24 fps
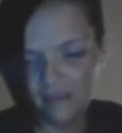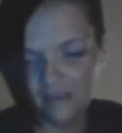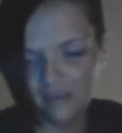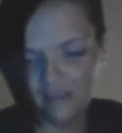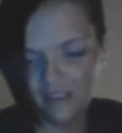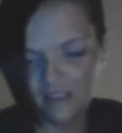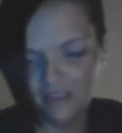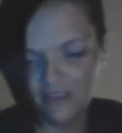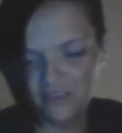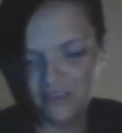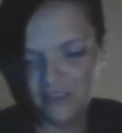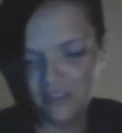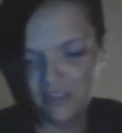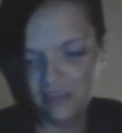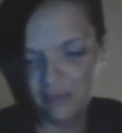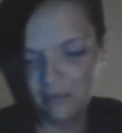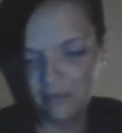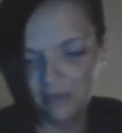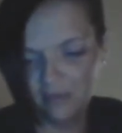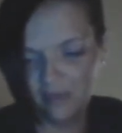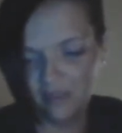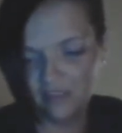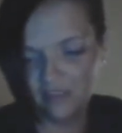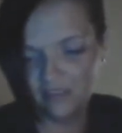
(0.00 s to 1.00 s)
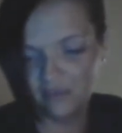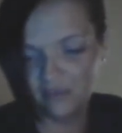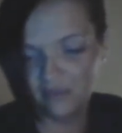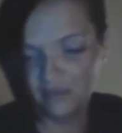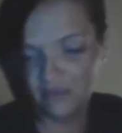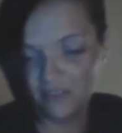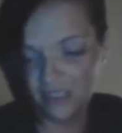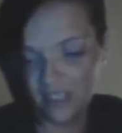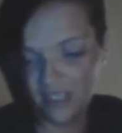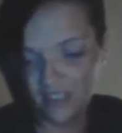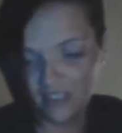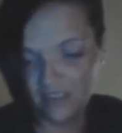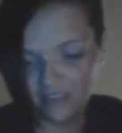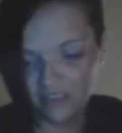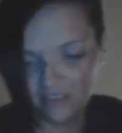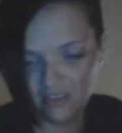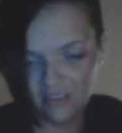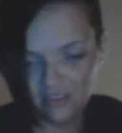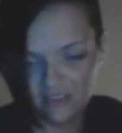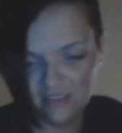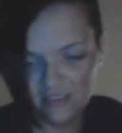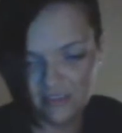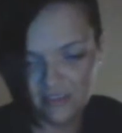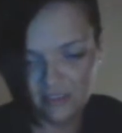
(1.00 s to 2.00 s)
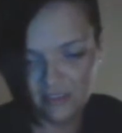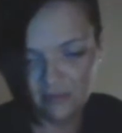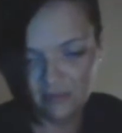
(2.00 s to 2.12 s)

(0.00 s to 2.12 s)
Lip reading: legendary boxer Jack Johnson